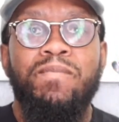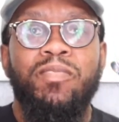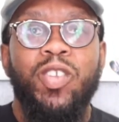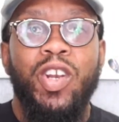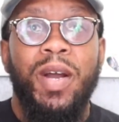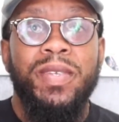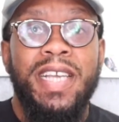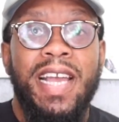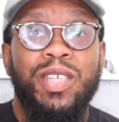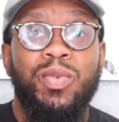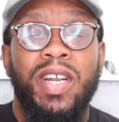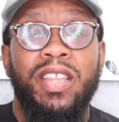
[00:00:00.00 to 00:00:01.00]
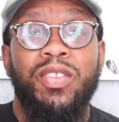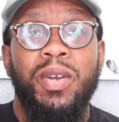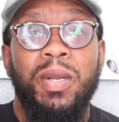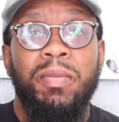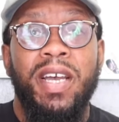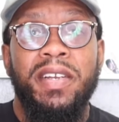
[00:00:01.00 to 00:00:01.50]
You know, I was asked what I
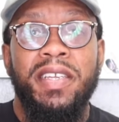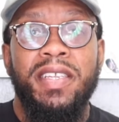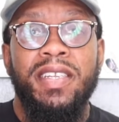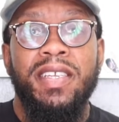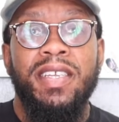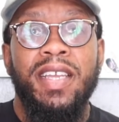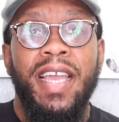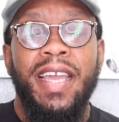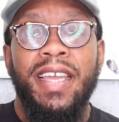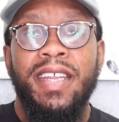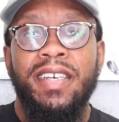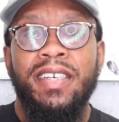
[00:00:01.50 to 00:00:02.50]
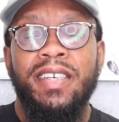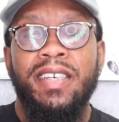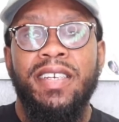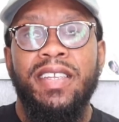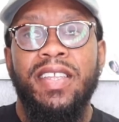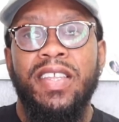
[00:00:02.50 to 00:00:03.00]
thought about it, and
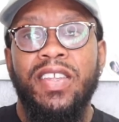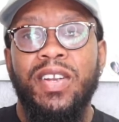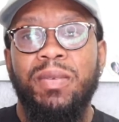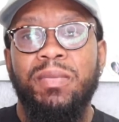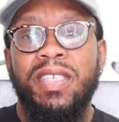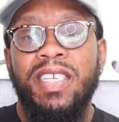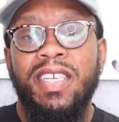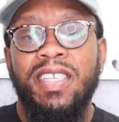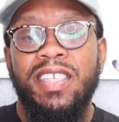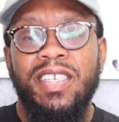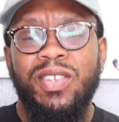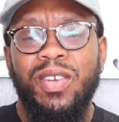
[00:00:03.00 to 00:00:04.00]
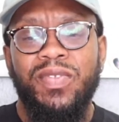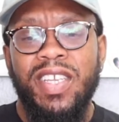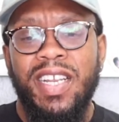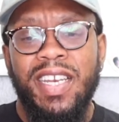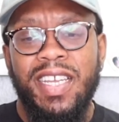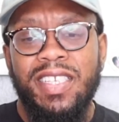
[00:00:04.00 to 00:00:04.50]
you know what I'm saying? Just off the
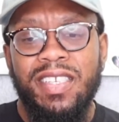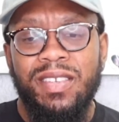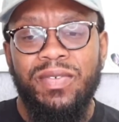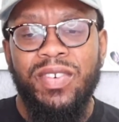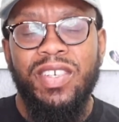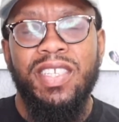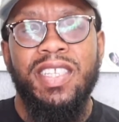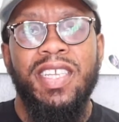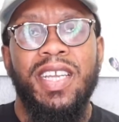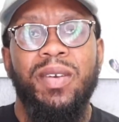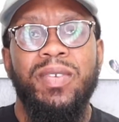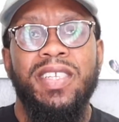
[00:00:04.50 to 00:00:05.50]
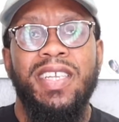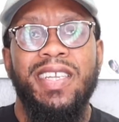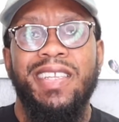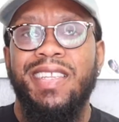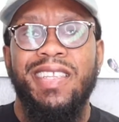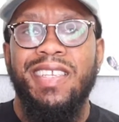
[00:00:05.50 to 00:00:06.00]
glance of the first thing, I was like,
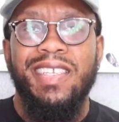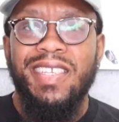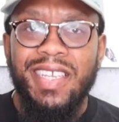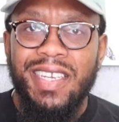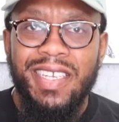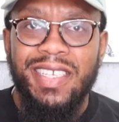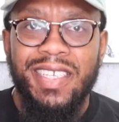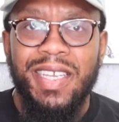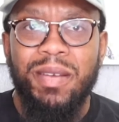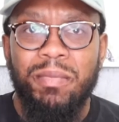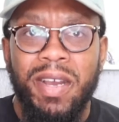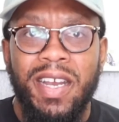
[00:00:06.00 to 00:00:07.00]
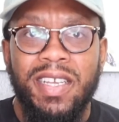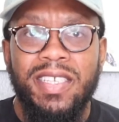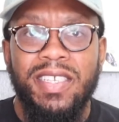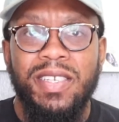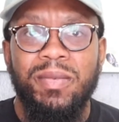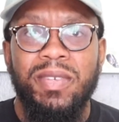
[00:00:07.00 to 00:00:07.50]
this nigga needs to get
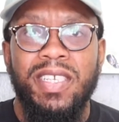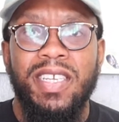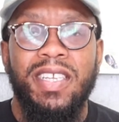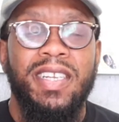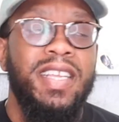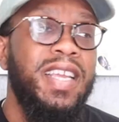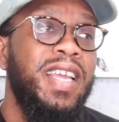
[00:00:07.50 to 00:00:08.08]
boxed, you know what I'm saying?